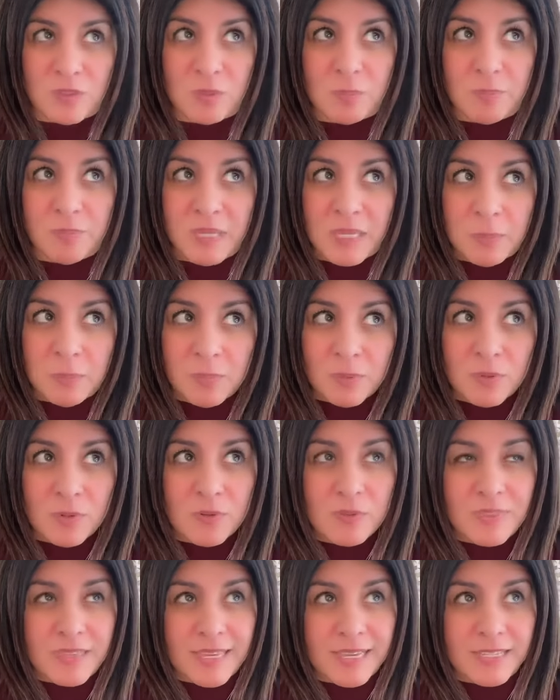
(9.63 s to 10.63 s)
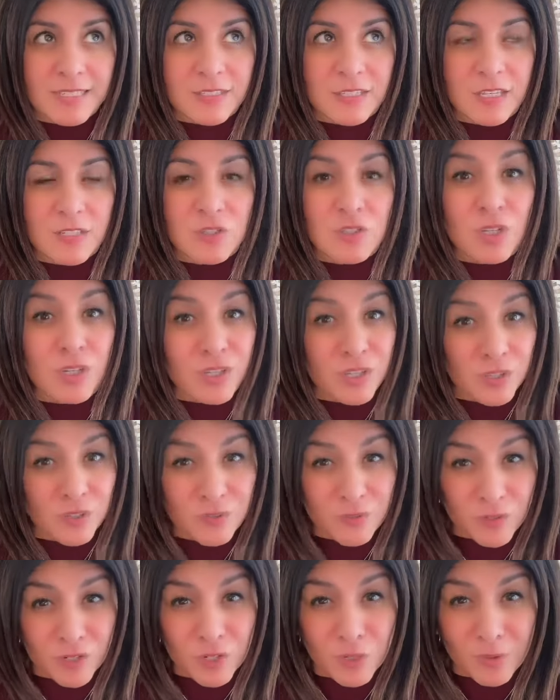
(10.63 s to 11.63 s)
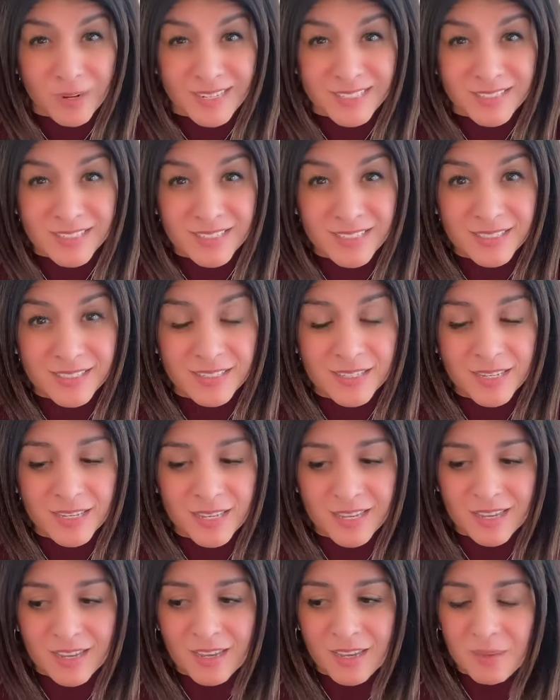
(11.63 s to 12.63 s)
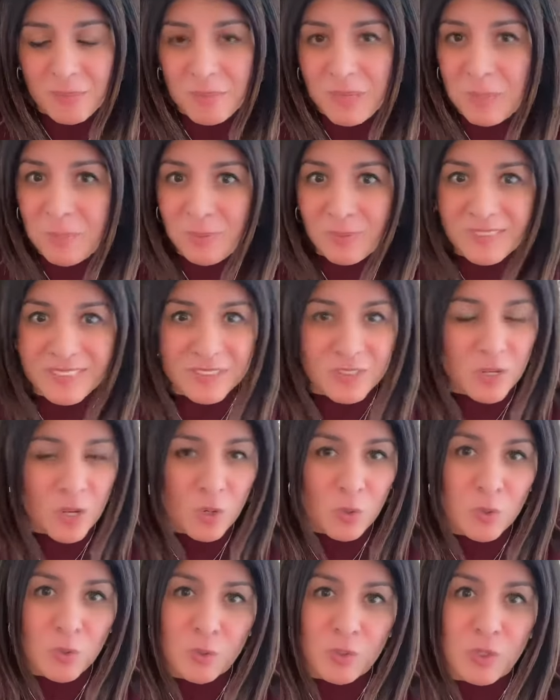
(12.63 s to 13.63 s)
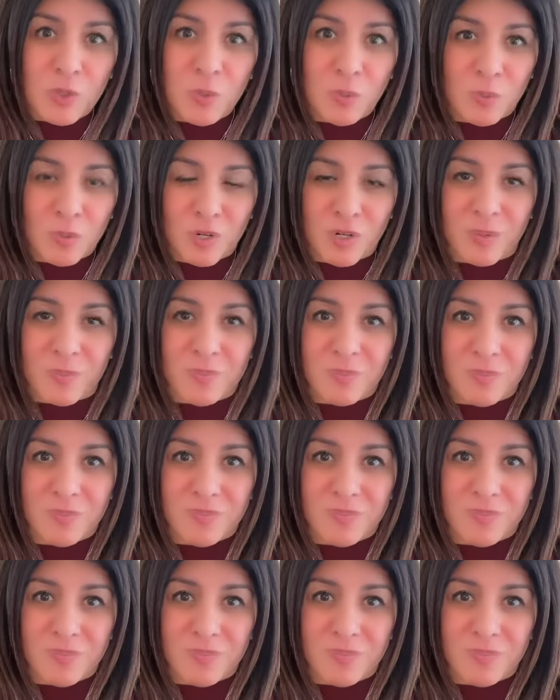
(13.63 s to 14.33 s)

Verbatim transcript: the people that took you for granted, people didn't know who you were.